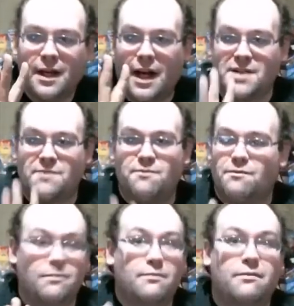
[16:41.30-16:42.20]
I
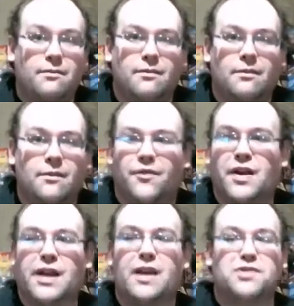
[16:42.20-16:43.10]

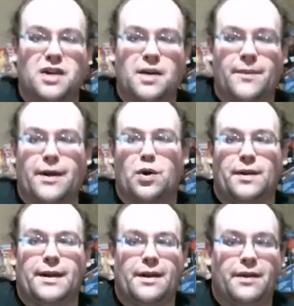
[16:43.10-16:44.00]
freakouts are coming
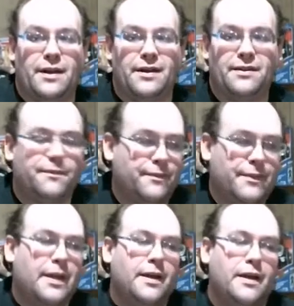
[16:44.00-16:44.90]
early nowadays.
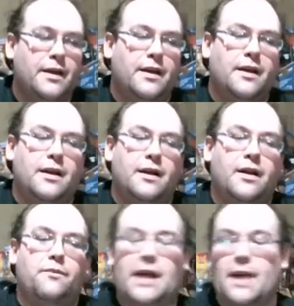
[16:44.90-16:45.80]

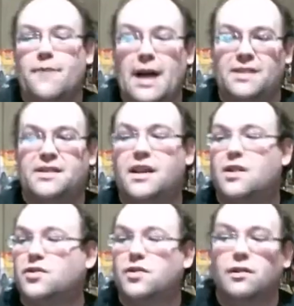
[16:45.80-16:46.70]
But again, Madison
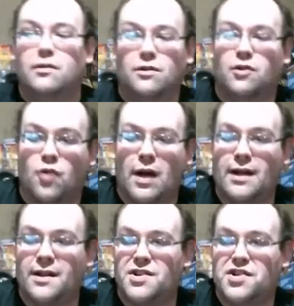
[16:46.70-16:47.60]
Eagles, great
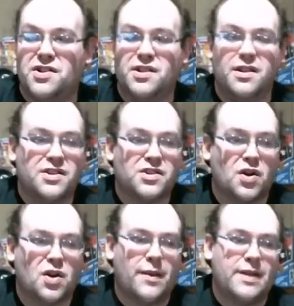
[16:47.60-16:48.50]
addition to this
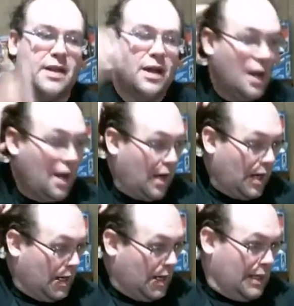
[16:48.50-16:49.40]
tournament.
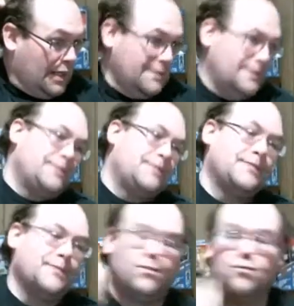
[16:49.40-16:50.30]
Um,
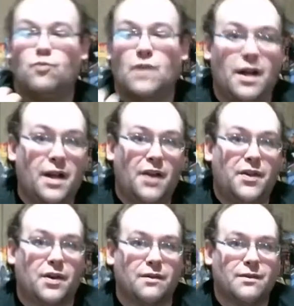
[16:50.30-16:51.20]

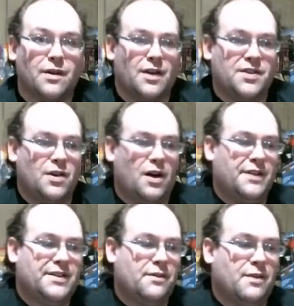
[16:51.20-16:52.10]
another
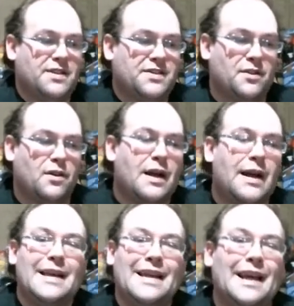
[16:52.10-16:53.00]
Aussie wrestler,
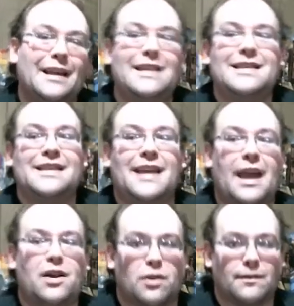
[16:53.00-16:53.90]
Kellie
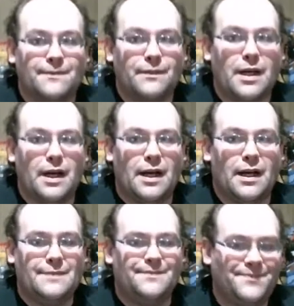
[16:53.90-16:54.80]
Skater,
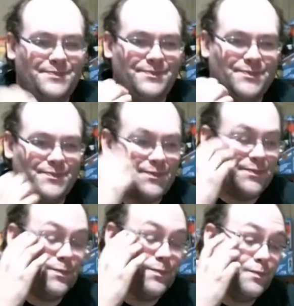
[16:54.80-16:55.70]
um,
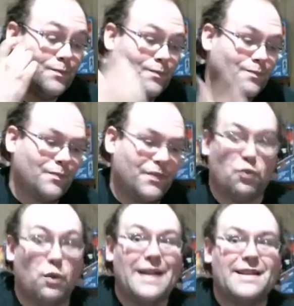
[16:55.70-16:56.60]
the
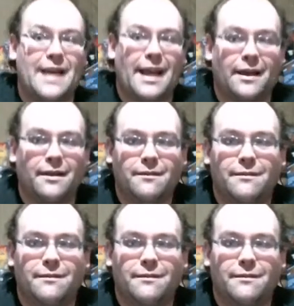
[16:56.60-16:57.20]
Rate Tank.